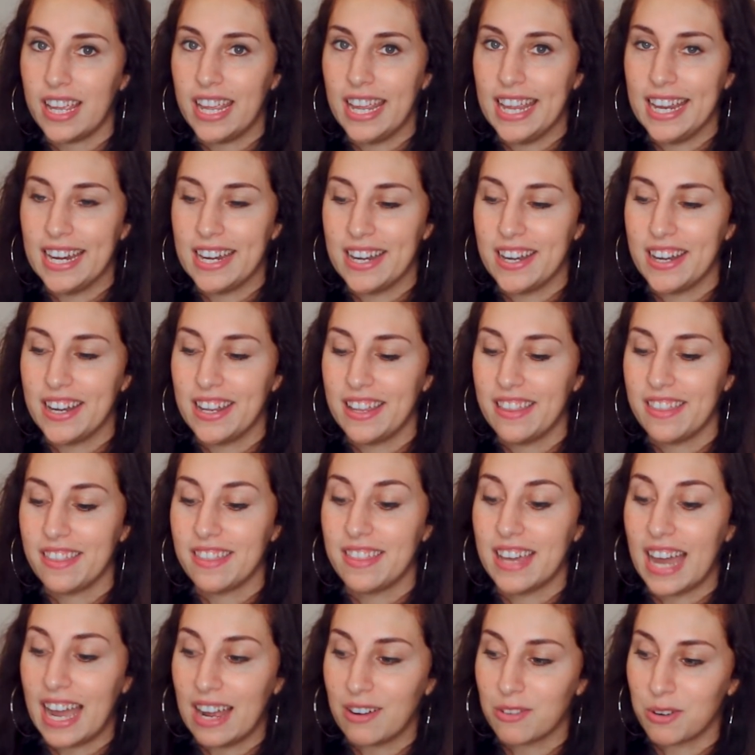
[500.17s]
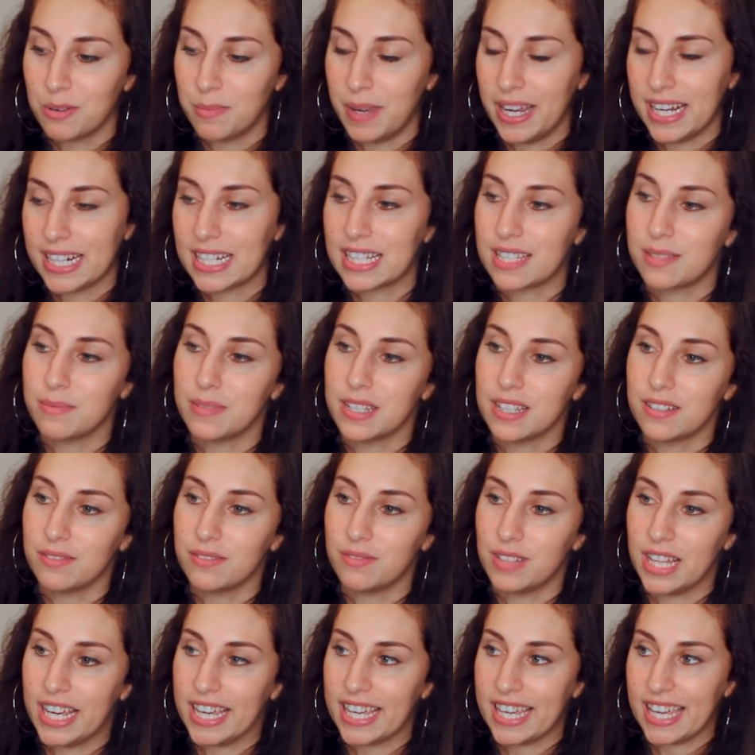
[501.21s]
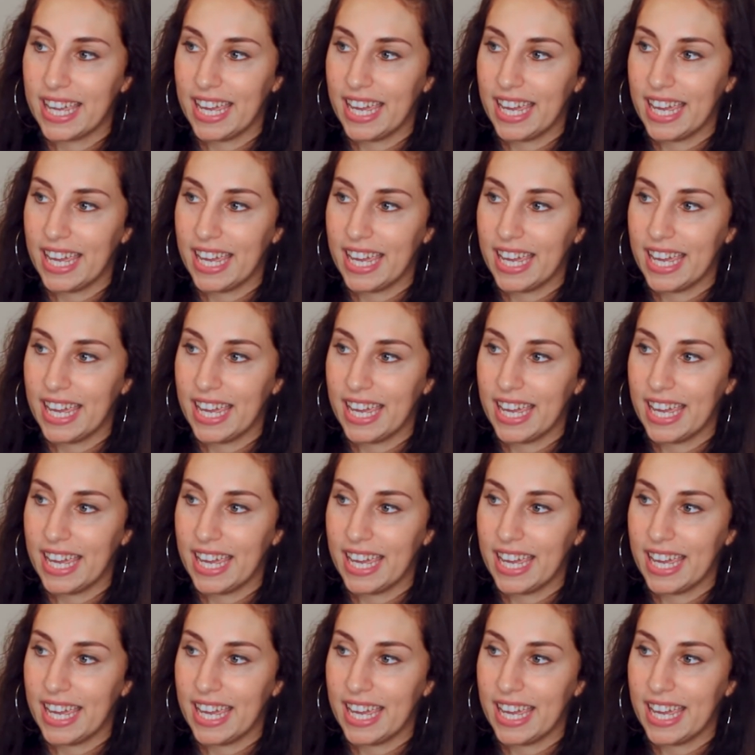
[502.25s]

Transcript: and that reminds me of like